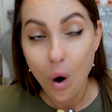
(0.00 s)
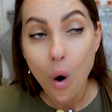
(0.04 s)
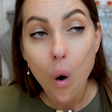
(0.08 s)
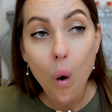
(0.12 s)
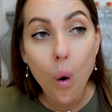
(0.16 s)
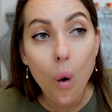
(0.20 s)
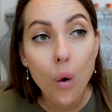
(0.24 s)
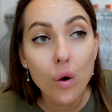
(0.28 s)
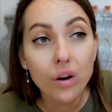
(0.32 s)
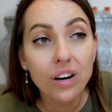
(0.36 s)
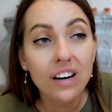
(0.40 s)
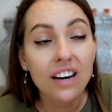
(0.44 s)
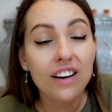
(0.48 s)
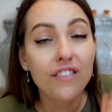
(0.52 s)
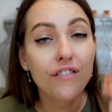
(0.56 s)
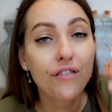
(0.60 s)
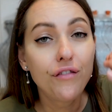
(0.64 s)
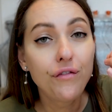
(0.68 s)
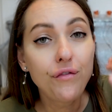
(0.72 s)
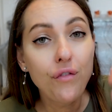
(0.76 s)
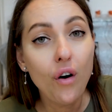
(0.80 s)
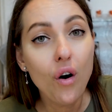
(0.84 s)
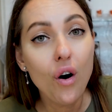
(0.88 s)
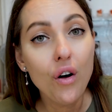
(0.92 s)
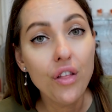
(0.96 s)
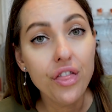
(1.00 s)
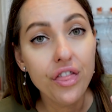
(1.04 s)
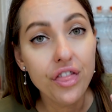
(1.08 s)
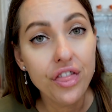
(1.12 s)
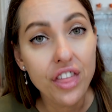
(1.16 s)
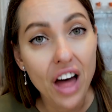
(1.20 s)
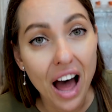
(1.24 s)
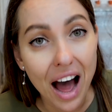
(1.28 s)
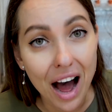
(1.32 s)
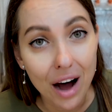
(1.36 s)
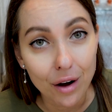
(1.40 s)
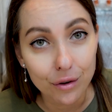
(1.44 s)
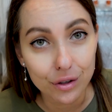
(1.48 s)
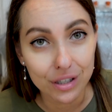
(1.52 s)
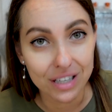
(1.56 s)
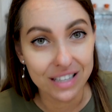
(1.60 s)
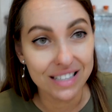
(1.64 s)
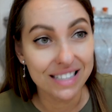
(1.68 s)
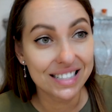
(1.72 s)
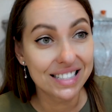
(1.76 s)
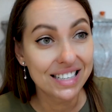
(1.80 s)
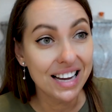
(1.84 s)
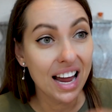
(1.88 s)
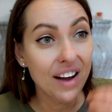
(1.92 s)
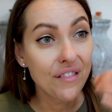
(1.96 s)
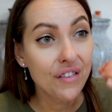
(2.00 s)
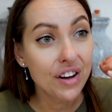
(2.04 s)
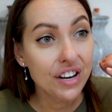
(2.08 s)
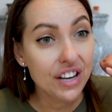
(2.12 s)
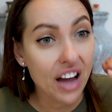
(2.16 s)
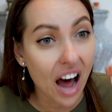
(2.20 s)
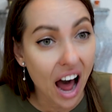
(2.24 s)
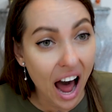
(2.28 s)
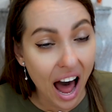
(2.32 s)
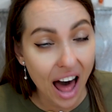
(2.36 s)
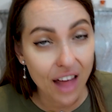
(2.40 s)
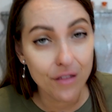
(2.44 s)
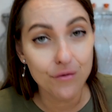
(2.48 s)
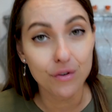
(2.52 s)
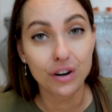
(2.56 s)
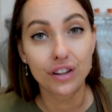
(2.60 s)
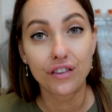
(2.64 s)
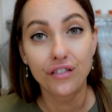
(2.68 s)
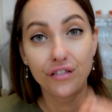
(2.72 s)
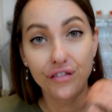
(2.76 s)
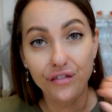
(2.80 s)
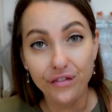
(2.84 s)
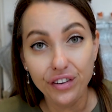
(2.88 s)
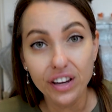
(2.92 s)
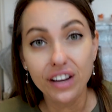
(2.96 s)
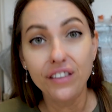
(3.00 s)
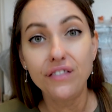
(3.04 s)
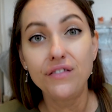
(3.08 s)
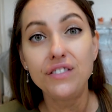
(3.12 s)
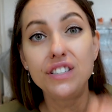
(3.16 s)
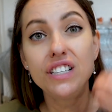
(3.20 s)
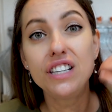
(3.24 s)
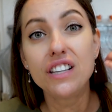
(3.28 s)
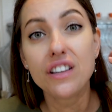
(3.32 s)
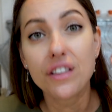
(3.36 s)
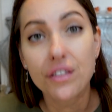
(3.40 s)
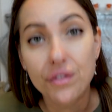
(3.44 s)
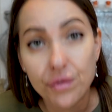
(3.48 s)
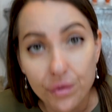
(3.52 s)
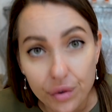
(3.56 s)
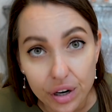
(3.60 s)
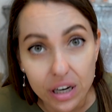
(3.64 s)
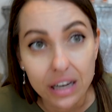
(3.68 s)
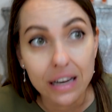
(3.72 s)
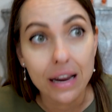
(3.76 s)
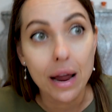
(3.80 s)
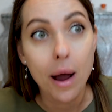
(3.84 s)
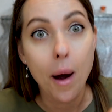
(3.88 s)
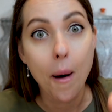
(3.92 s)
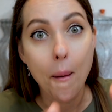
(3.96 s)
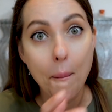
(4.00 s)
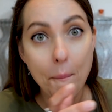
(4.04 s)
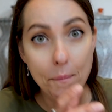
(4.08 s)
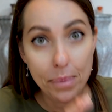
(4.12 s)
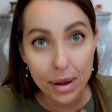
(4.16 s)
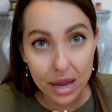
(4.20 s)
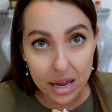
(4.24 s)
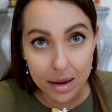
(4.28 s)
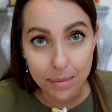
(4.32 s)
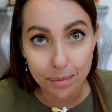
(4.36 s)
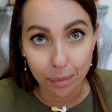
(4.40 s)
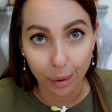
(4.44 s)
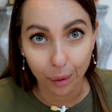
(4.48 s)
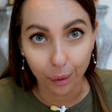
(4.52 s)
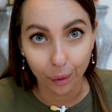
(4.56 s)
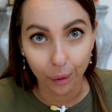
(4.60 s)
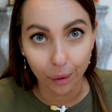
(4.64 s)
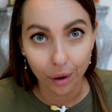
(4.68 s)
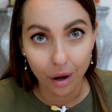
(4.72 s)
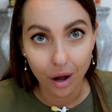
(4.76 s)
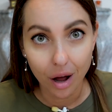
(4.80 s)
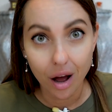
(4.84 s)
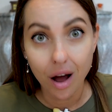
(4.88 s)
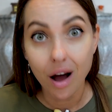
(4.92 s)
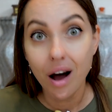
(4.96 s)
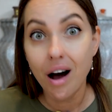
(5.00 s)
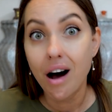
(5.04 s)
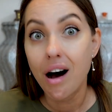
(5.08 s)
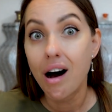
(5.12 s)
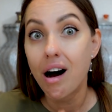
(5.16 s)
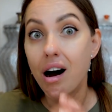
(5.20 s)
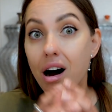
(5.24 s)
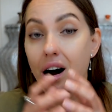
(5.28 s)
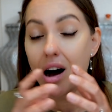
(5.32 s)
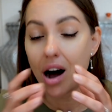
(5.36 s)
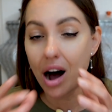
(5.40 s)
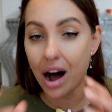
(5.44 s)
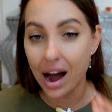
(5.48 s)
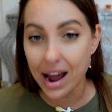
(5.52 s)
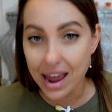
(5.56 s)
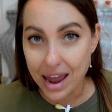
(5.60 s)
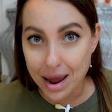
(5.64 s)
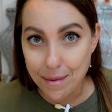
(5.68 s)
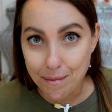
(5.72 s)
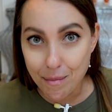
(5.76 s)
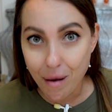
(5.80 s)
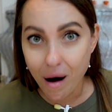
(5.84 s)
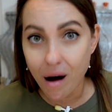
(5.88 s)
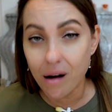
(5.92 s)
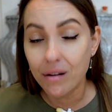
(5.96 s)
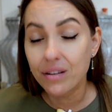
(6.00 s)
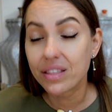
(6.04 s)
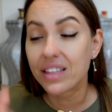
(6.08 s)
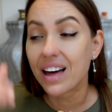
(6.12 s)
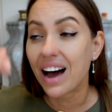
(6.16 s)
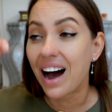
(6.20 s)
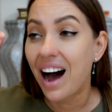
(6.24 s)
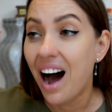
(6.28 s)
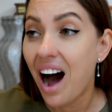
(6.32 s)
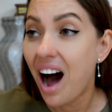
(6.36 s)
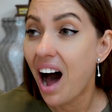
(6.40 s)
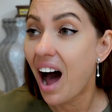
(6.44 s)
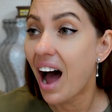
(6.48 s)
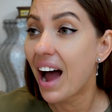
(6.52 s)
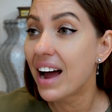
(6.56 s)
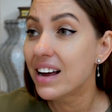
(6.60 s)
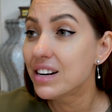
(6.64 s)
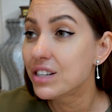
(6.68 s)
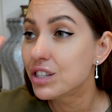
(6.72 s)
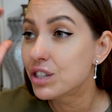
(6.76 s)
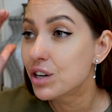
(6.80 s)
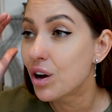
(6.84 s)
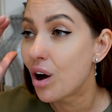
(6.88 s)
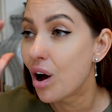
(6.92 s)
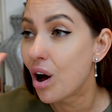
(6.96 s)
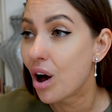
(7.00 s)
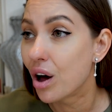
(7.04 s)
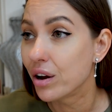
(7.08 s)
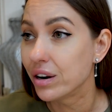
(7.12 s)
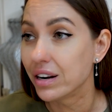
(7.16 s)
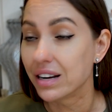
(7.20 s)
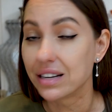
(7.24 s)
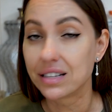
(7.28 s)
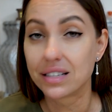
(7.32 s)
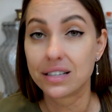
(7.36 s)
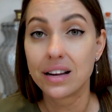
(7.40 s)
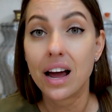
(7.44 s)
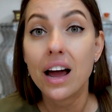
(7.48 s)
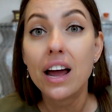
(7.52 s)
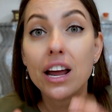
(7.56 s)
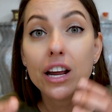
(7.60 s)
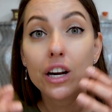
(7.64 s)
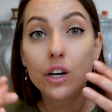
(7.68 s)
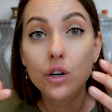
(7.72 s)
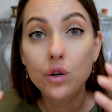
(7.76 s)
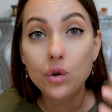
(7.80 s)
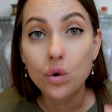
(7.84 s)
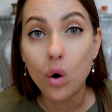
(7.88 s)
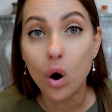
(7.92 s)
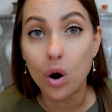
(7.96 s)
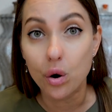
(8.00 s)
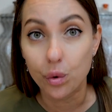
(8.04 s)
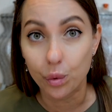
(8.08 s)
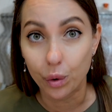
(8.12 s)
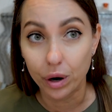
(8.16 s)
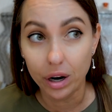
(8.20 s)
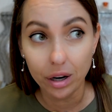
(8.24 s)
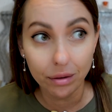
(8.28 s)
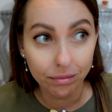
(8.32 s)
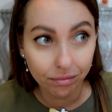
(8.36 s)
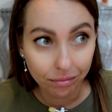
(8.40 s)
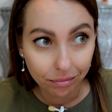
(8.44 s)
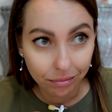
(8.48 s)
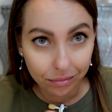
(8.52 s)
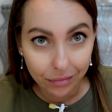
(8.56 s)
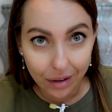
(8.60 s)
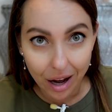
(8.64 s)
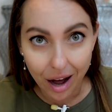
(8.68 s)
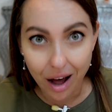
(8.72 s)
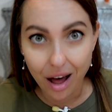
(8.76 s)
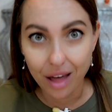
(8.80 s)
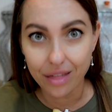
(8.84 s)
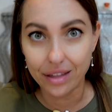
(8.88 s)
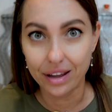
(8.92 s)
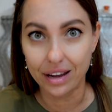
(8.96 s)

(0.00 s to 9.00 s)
Only 4,753 people are among the highest earners in Norway are the